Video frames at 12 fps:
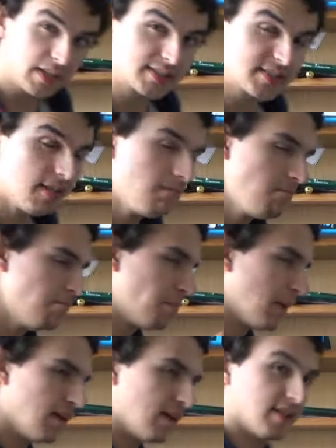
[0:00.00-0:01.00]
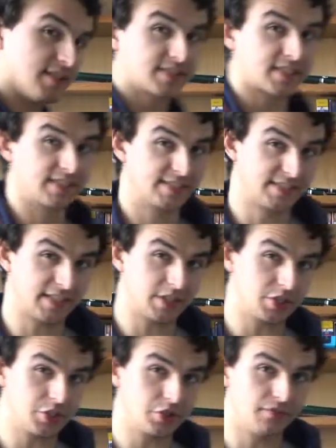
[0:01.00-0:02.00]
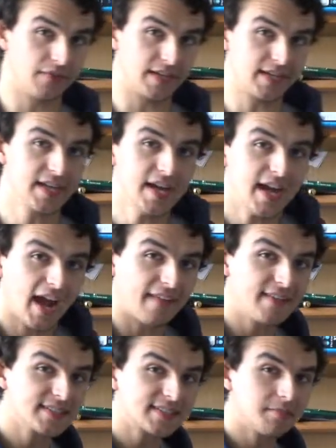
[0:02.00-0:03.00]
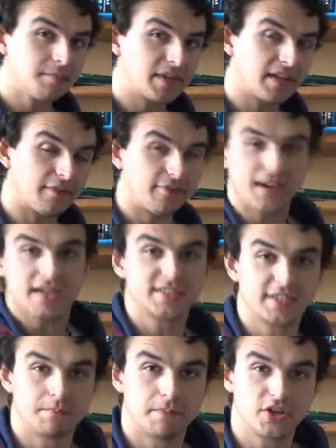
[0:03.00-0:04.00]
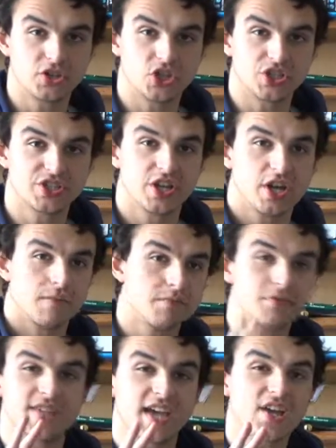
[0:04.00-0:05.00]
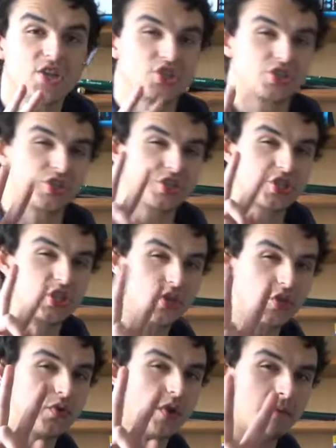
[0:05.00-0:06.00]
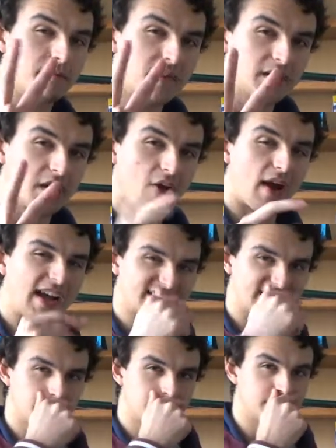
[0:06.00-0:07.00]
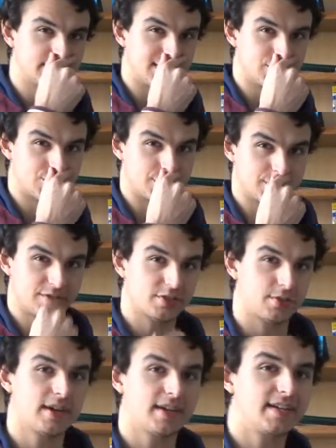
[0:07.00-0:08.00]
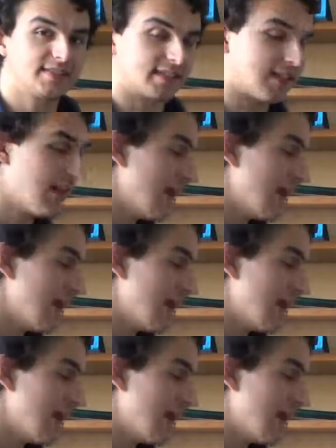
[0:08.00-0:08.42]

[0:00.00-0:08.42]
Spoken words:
Some birds can see UV, and this can be affected by just mutations in two amino acid positions. It's quite easy.